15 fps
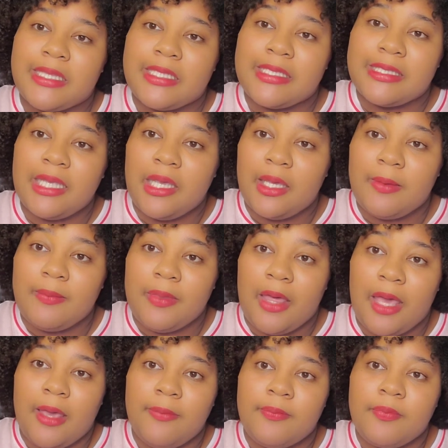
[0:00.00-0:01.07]
the same,
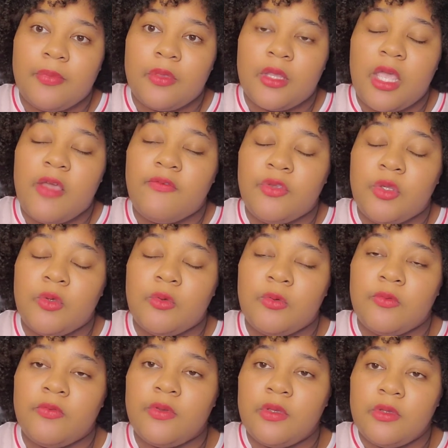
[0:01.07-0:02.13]
that if
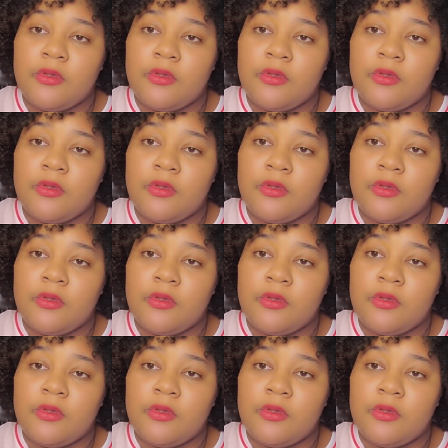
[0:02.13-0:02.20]
you've